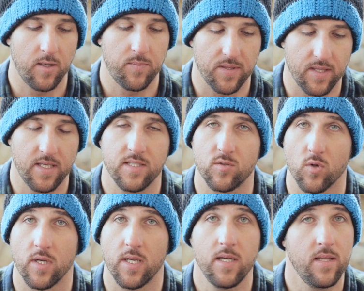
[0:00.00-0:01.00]
up this
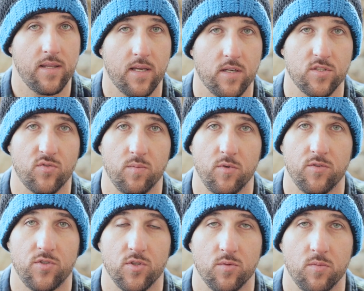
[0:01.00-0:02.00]
or anything else from
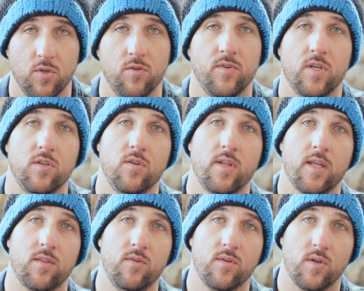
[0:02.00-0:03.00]
Move Shoot Move, you can do
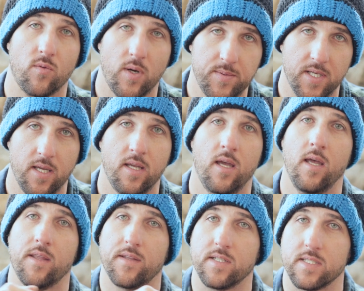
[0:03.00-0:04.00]
that through their website.
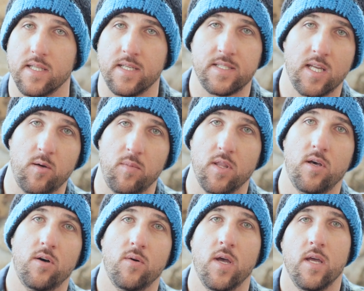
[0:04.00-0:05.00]
There's links down
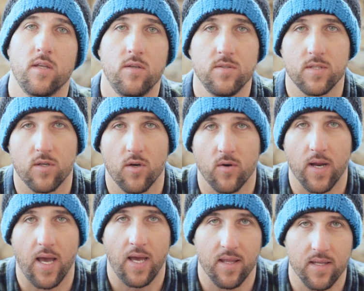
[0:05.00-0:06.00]
below. Use the code
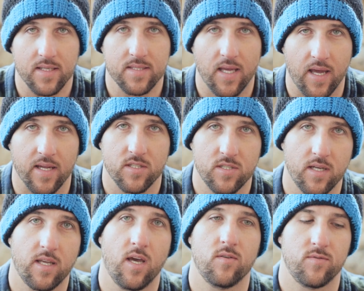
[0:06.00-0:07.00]
ALEX at
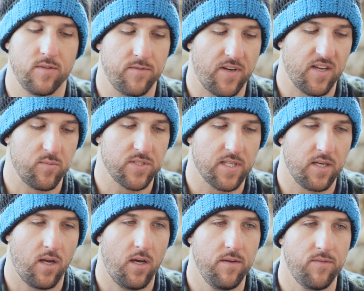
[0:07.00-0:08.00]
checkout for
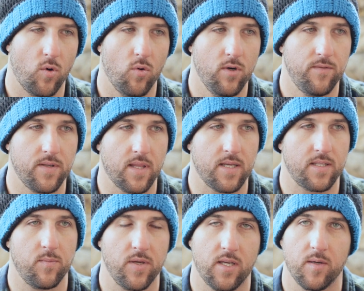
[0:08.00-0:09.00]
5% off, or if you'd like
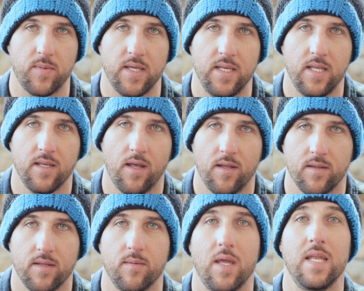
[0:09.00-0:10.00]
to pick up any of
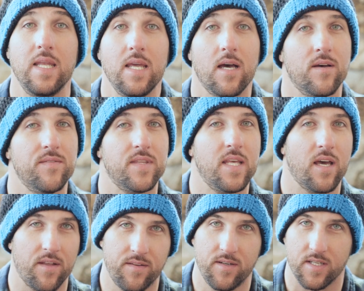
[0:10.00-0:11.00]
the any of the
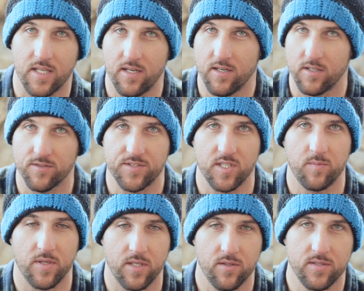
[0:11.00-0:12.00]
other gear you've
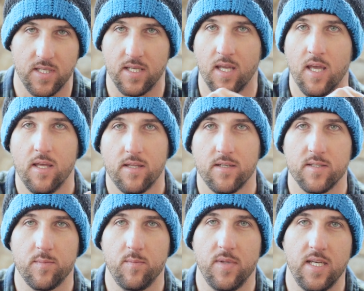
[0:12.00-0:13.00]
seen me using,
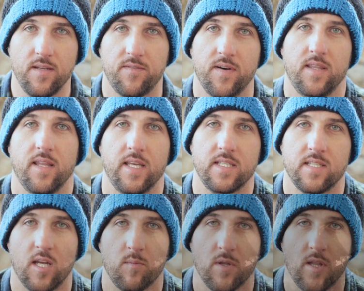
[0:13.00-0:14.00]
there's many fun links
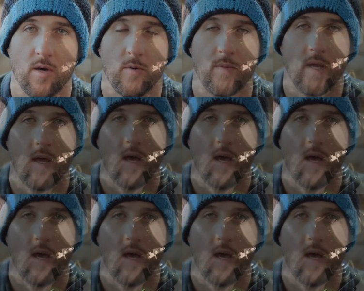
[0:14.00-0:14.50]
down below. All